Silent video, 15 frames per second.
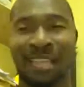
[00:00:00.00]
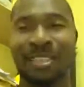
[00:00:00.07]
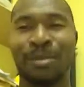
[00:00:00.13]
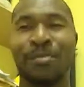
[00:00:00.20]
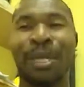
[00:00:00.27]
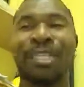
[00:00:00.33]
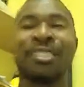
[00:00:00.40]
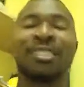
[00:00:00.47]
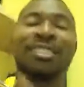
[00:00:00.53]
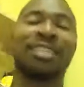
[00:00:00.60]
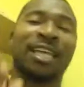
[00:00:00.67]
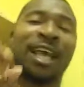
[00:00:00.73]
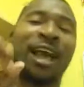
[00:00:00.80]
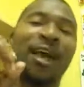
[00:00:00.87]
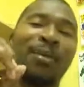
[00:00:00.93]
That's the message.
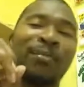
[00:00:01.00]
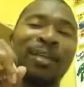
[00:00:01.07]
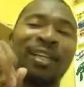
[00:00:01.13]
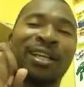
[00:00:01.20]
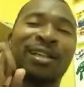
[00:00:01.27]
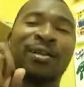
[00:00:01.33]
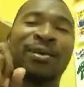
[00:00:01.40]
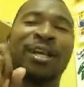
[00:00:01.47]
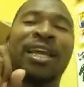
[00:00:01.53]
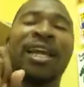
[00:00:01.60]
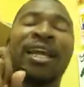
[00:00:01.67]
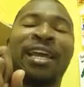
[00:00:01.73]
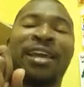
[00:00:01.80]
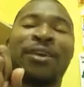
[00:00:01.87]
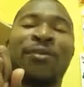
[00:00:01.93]
To God be the glory,
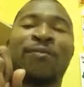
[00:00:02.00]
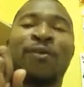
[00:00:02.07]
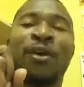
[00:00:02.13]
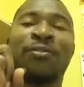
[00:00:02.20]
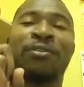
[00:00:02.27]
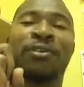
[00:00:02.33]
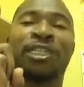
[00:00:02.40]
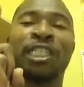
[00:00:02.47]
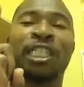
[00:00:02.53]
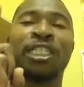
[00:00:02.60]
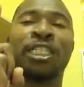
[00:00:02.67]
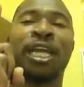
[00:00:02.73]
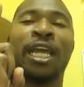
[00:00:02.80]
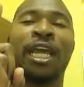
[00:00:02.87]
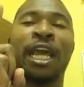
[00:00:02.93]
Him forever. In
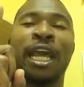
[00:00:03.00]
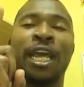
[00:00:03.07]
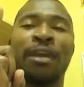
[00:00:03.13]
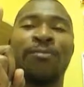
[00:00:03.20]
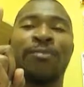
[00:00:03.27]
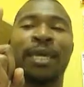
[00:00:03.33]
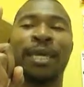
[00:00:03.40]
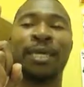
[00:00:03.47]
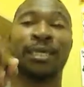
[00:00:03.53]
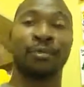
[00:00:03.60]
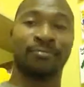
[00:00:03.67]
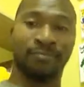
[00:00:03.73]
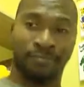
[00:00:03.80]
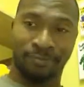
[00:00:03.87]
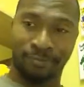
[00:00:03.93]
Jesus' name,
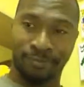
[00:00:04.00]
amen.